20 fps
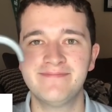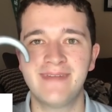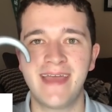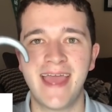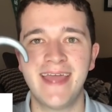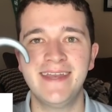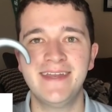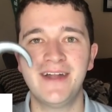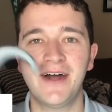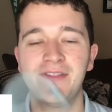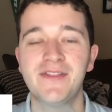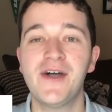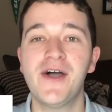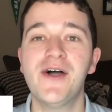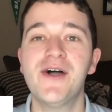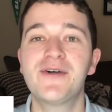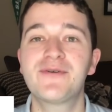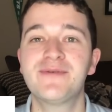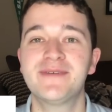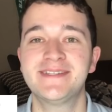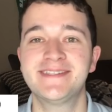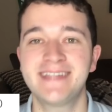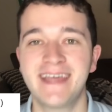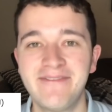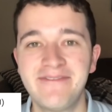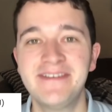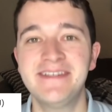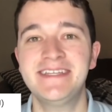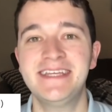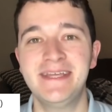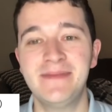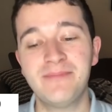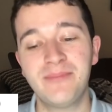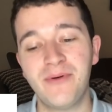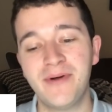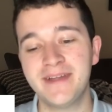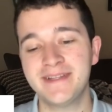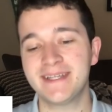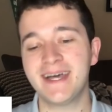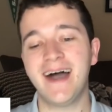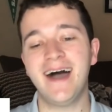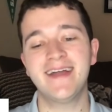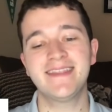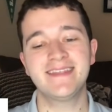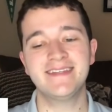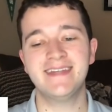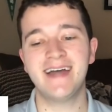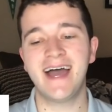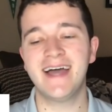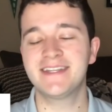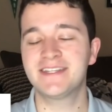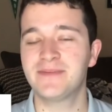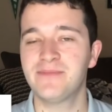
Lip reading: Ended on the hook with 17 points on the dot.